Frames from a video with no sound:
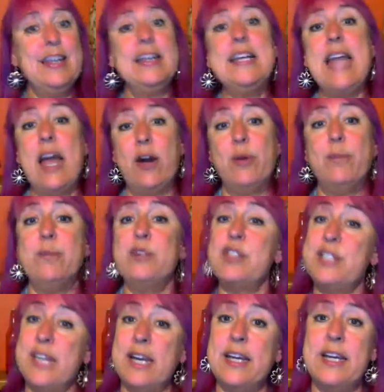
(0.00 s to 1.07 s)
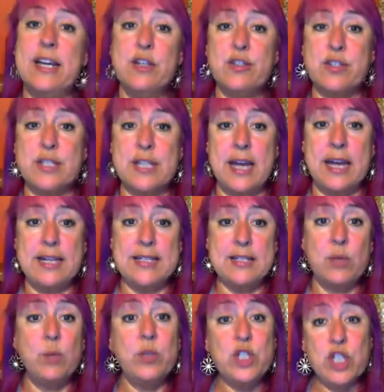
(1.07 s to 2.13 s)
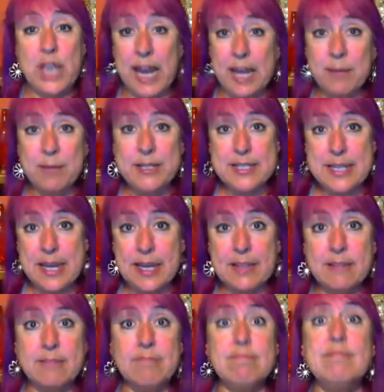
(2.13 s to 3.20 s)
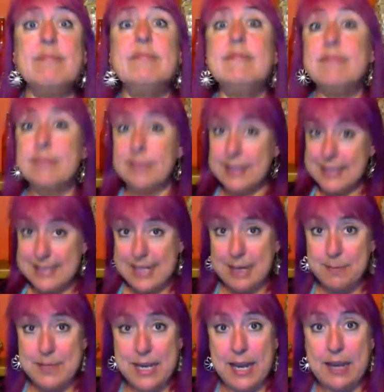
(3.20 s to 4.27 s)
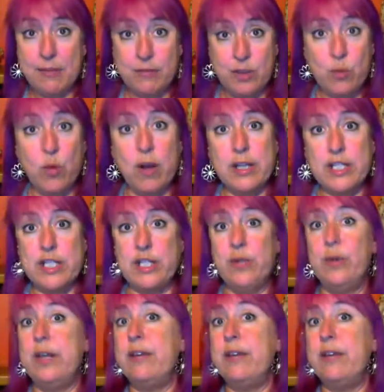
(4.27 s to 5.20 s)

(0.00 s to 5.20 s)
Now, your second exercise, which can be done the same day if you want to.